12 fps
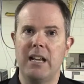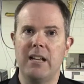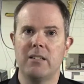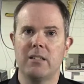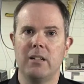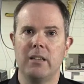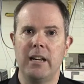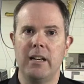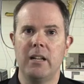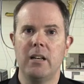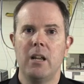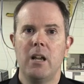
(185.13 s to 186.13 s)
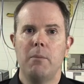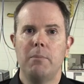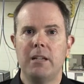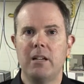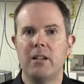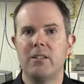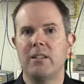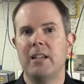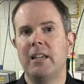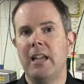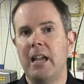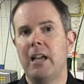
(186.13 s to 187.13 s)
to escalate it because,
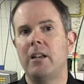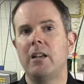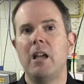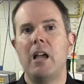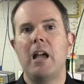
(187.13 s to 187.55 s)
again,